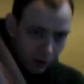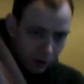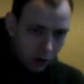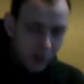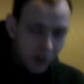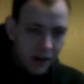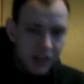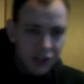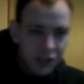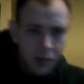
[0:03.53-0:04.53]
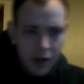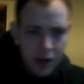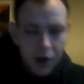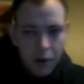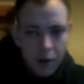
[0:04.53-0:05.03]
Hello there ladies and gentlemen, how
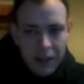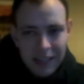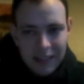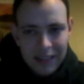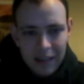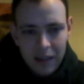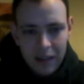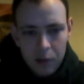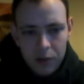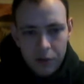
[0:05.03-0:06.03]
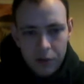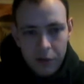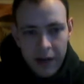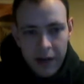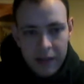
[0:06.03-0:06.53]
you doing? It's Alexander
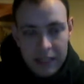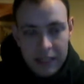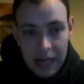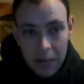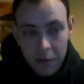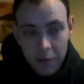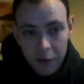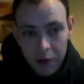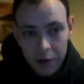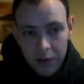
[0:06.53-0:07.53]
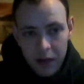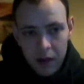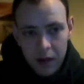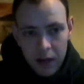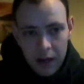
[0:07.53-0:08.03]
Hilly123 here and it's time for a new
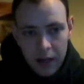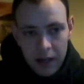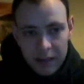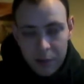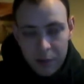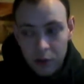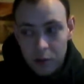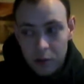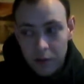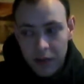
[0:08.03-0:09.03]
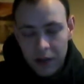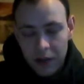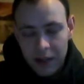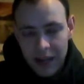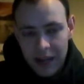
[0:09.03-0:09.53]
video. This is penultimate video
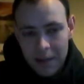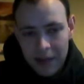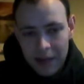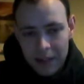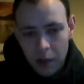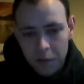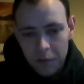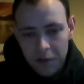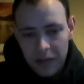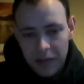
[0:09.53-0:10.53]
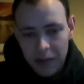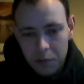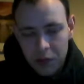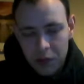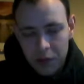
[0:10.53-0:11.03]
today in my top 50
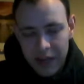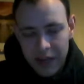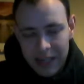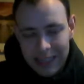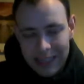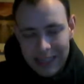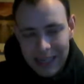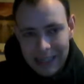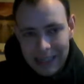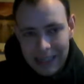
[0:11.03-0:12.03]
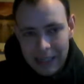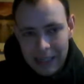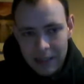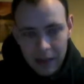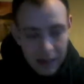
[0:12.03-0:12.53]
albums of the 1990s
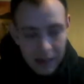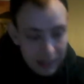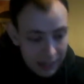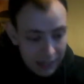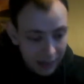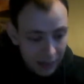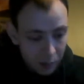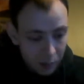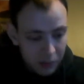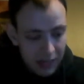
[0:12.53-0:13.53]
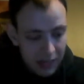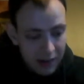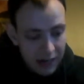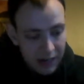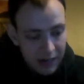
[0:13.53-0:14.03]
list, detailing albums 10,
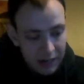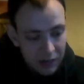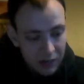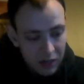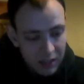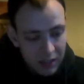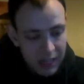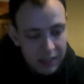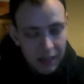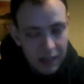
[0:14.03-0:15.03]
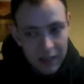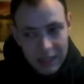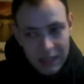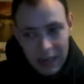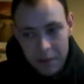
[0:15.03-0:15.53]
9, 8, 7 and 6, and this
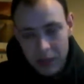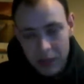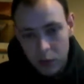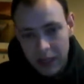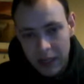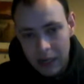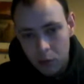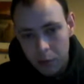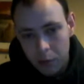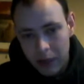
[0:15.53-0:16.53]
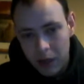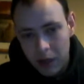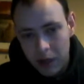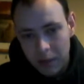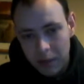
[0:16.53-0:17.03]
time next week I will be
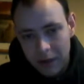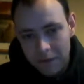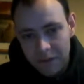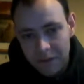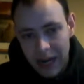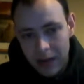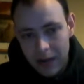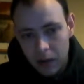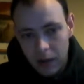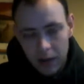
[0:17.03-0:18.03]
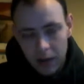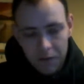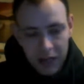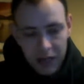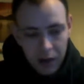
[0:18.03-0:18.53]
recording my final
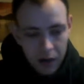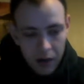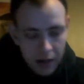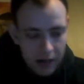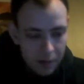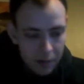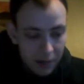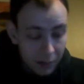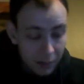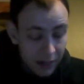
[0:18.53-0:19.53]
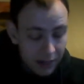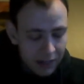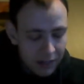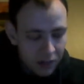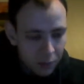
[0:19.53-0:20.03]
video in my playlist,
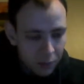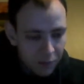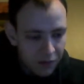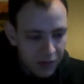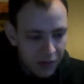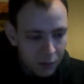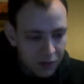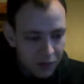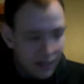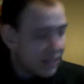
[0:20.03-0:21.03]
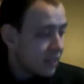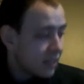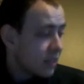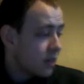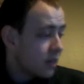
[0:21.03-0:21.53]
the top 50 albums of the 90s
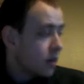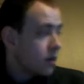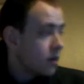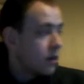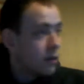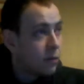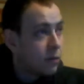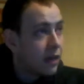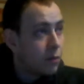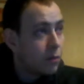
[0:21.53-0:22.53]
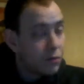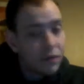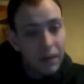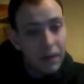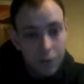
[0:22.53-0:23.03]
list. It will be albums
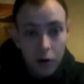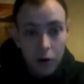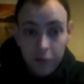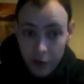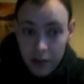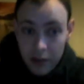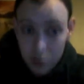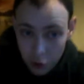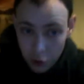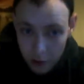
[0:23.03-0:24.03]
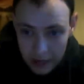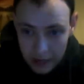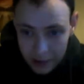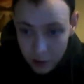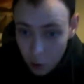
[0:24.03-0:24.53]
5, 4, 3, 2
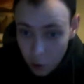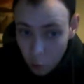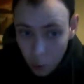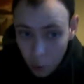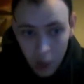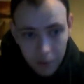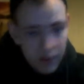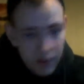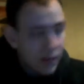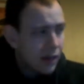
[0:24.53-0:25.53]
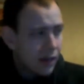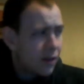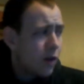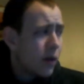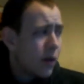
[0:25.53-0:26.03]
and 1. And
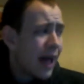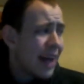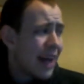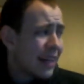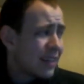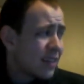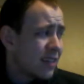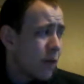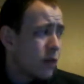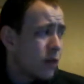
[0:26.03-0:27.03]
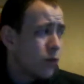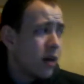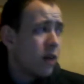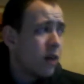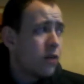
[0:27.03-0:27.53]
now we are heading into territory
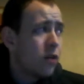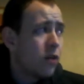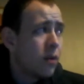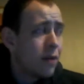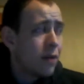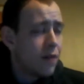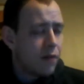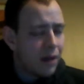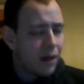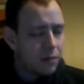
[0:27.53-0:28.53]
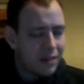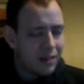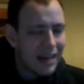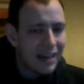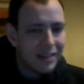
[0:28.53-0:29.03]
of not only my favourite albums of
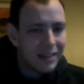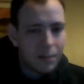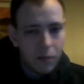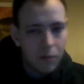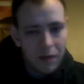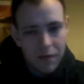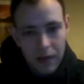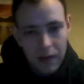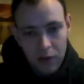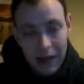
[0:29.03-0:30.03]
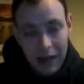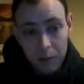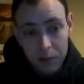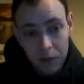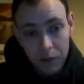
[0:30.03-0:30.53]
the 90s, but my favourite
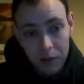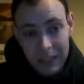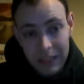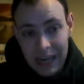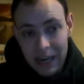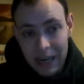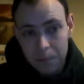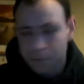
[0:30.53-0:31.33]
albums of all time.